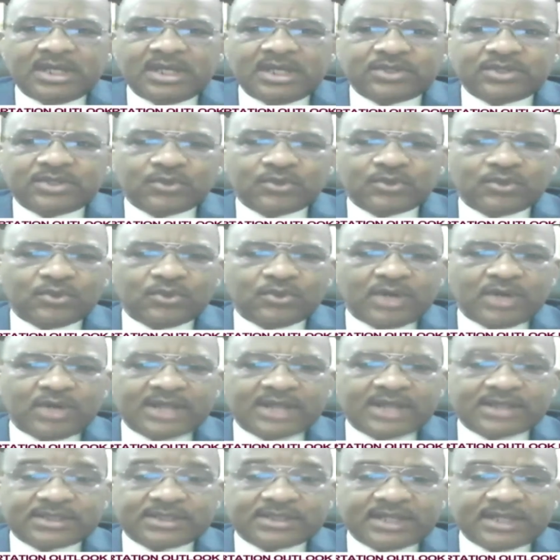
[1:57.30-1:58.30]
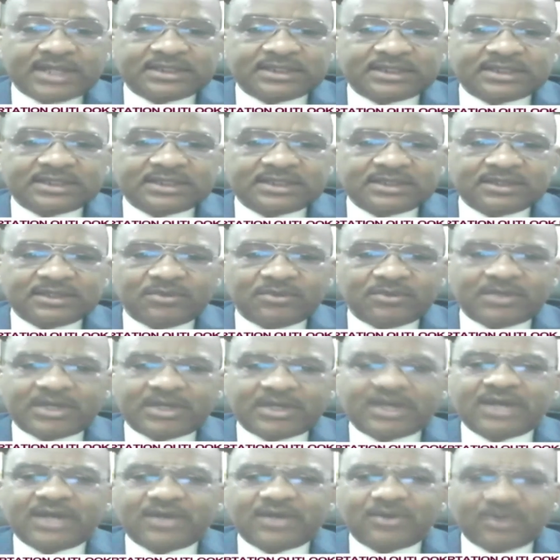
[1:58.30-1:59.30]
So as such,
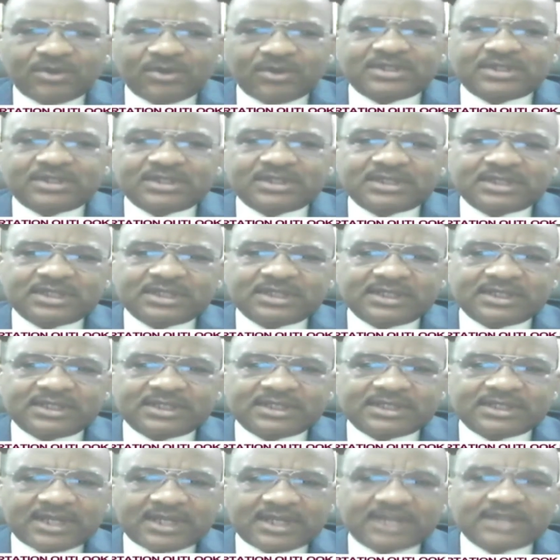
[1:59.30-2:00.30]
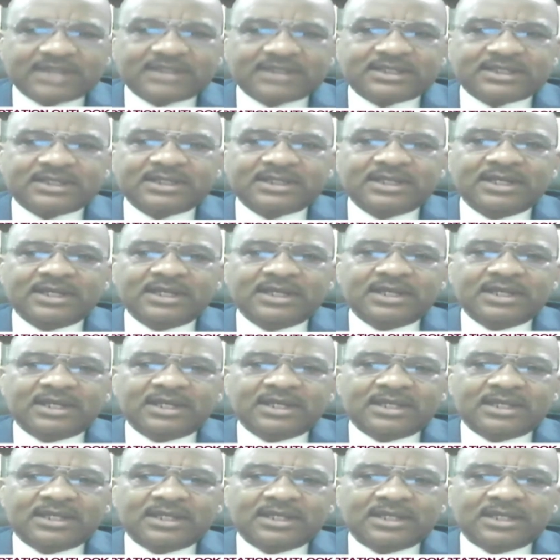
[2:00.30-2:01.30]
we cannot discuss
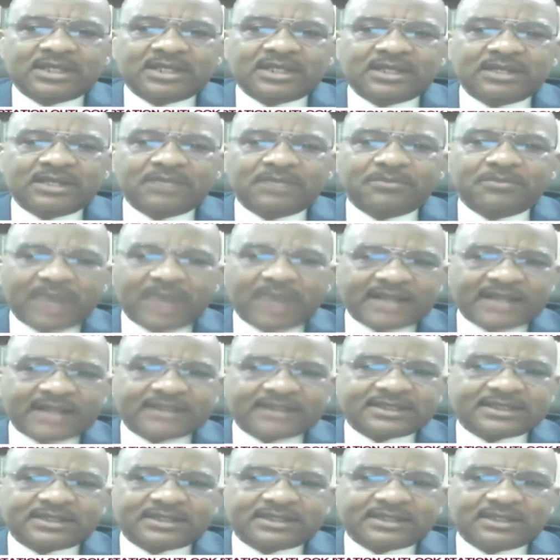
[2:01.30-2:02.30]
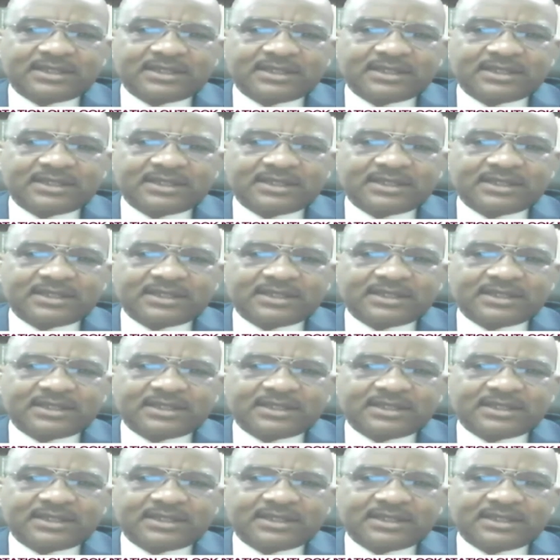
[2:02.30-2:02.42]
the impact